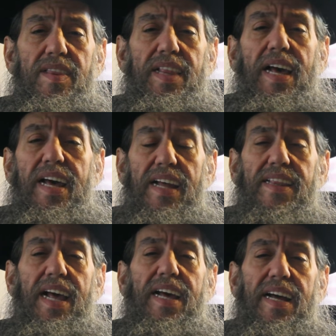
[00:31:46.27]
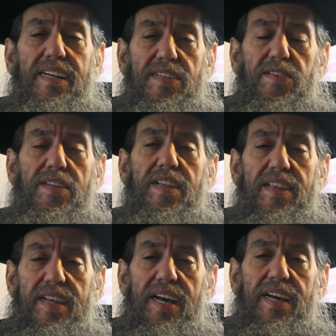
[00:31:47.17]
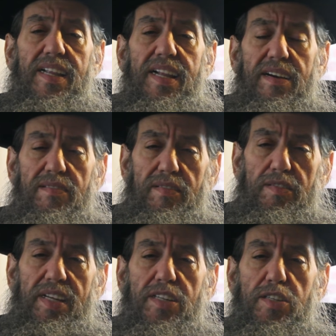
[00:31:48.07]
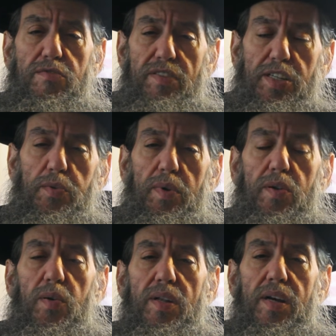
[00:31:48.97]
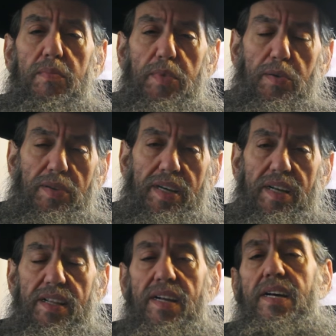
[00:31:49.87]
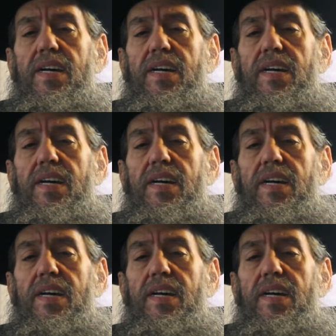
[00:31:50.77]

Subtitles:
they get a certain thing in their religious ritual called communion